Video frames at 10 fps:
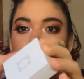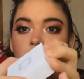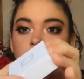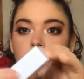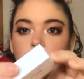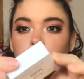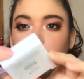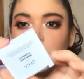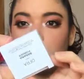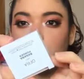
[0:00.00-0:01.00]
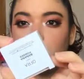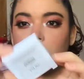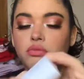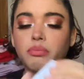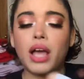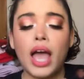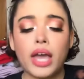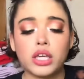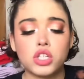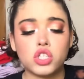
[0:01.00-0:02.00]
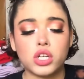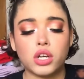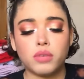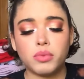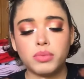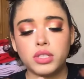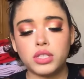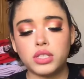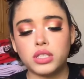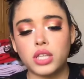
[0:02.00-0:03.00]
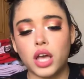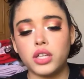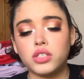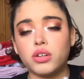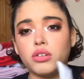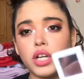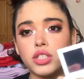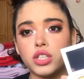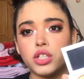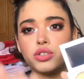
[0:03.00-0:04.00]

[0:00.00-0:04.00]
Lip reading: The really cute packaging. I'm obsessed. Oh, it has a little